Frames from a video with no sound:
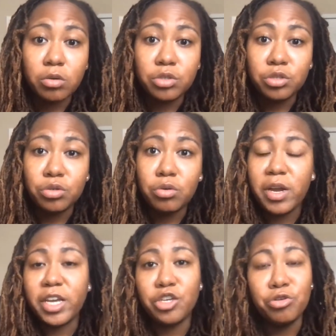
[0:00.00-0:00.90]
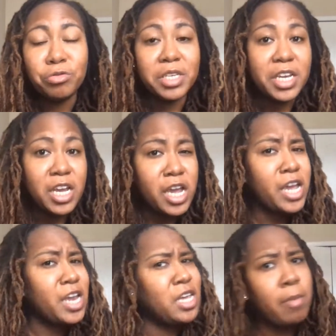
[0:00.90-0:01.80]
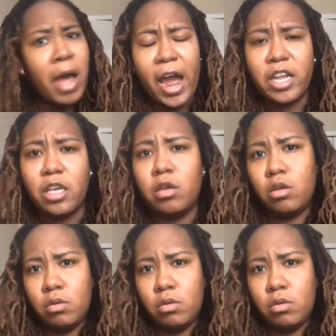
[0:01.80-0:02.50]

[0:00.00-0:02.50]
to do and use anybody